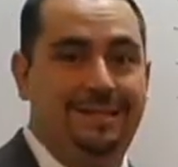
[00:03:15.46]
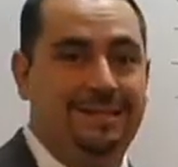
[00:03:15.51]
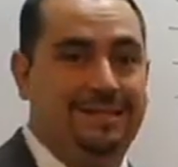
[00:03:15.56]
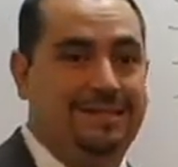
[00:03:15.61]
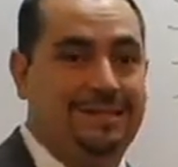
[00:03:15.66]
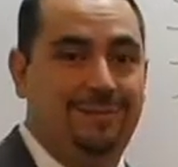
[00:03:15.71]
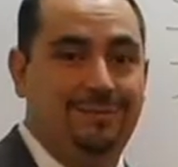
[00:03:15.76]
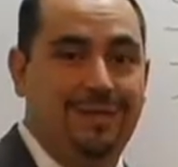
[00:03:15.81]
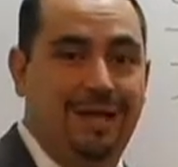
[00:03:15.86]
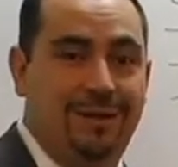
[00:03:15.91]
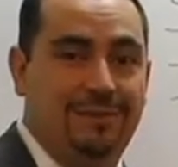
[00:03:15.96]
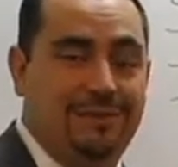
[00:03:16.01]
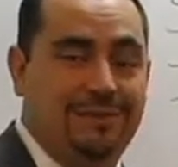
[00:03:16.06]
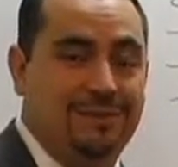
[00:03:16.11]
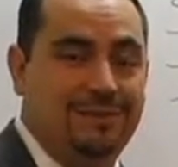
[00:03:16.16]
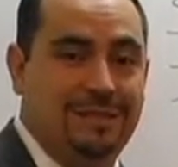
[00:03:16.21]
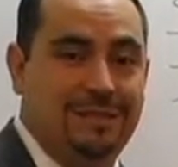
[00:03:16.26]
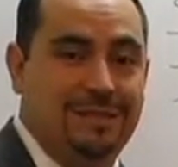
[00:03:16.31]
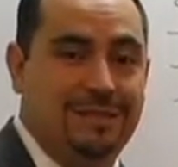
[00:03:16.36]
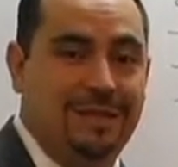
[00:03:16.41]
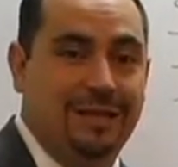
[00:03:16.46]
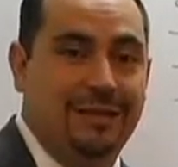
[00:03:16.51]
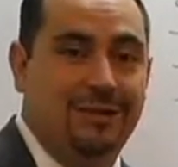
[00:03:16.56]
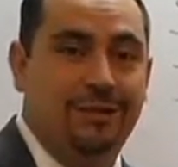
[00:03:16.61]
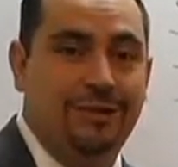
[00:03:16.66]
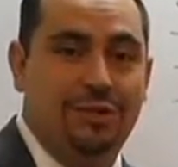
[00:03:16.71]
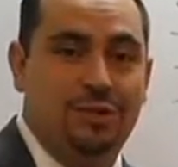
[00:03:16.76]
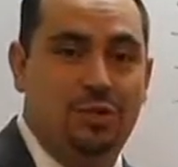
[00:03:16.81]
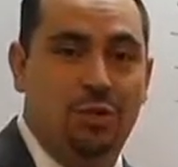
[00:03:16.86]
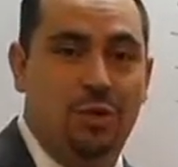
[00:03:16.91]
sometimes is as
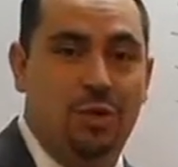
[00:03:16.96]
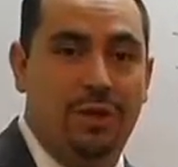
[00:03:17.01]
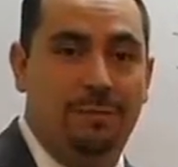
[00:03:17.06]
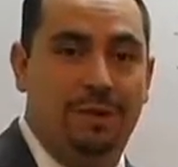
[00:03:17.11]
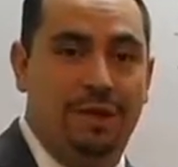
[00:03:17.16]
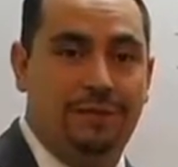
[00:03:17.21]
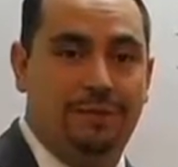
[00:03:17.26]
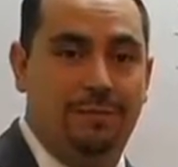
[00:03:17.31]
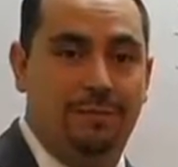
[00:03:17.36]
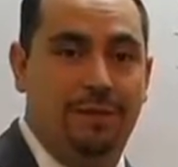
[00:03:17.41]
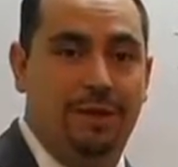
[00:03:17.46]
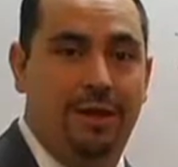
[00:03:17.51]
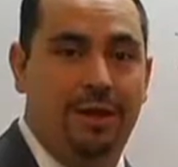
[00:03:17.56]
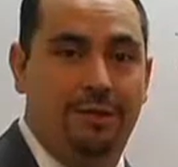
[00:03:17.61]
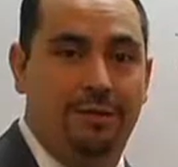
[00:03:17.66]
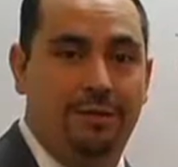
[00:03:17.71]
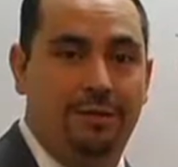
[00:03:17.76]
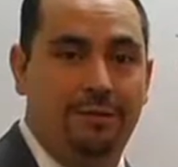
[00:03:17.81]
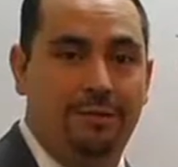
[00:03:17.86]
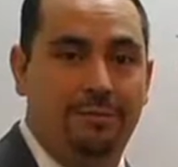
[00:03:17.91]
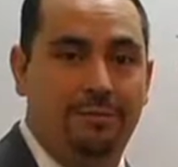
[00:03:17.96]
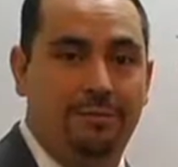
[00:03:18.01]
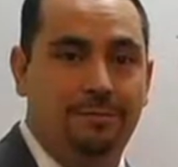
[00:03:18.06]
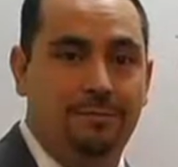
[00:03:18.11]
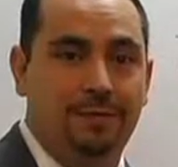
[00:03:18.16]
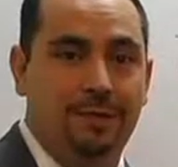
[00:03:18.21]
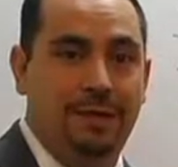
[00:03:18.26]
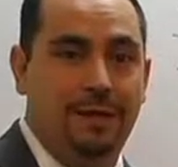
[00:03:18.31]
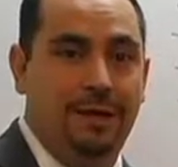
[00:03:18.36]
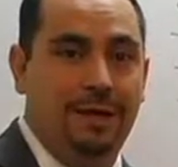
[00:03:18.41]
little as $20 a month.
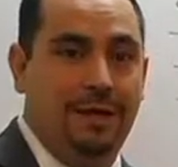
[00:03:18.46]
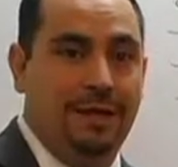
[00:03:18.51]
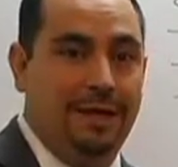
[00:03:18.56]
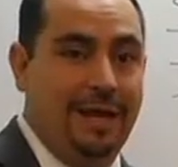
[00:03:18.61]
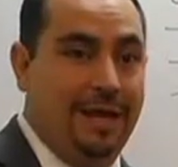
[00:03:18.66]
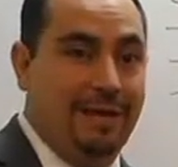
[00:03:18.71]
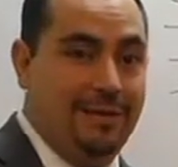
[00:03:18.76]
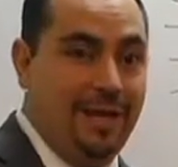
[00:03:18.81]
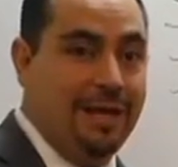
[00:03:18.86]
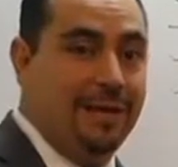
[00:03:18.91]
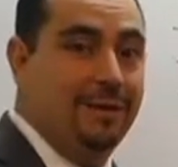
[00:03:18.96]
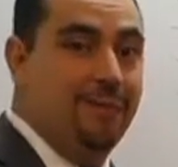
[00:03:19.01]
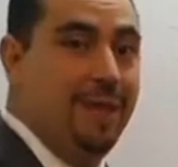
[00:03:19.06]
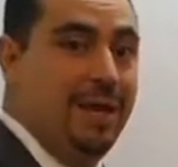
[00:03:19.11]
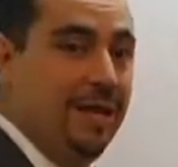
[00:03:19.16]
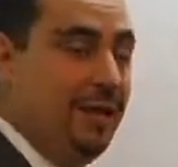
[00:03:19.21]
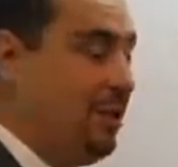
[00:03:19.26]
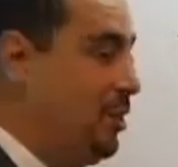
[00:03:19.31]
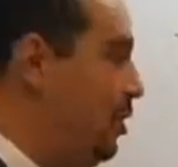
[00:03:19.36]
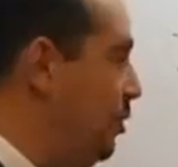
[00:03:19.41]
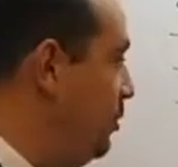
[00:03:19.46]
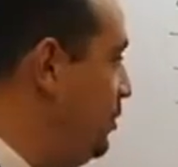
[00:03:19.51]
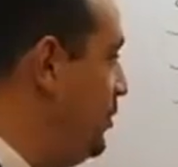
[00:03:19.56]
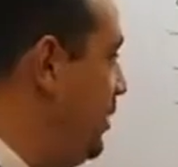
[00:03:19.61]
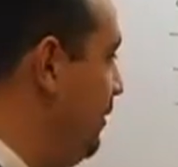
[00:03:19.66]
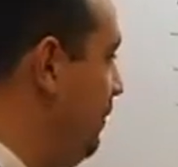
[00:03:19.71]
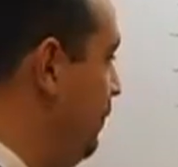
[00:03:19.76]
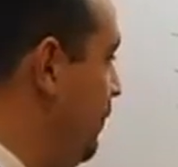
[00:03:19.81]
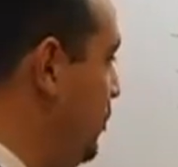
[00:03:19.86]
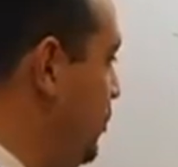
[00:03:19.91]
And that can make a huge
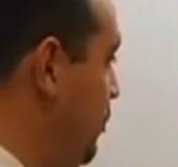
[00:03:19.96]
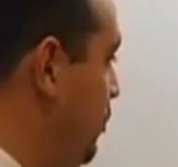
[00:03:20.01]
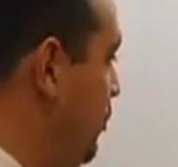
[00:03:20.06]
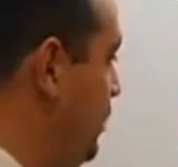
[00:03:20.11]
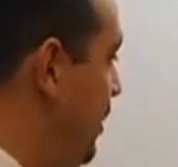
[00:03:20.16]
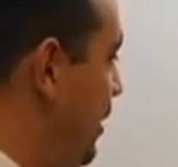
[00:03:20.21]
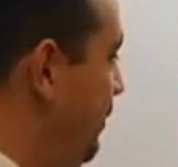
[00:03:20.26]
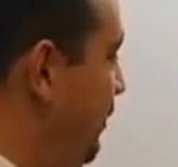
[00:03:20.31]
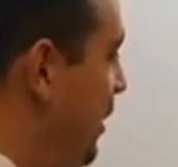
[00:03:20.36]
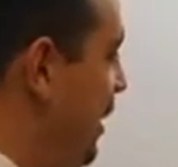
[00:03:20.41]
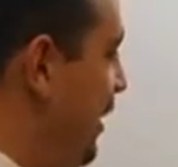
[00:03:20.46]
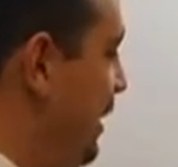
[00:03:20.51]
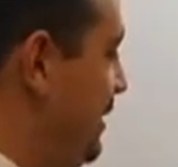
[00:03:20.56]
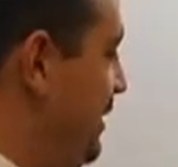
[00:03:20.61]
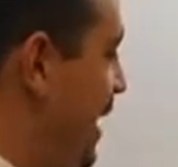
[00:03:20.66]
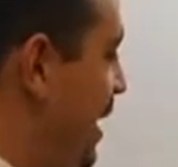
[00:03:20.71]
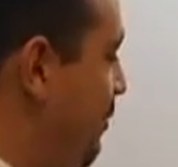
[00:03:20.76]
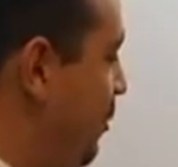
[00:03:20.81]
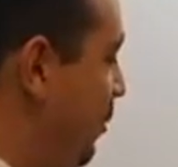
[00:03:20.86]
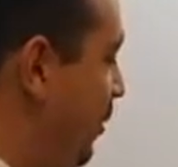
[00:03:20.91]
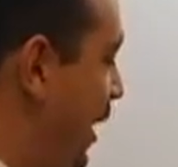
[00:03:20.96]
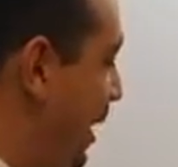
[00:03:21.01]
difference. Using even an example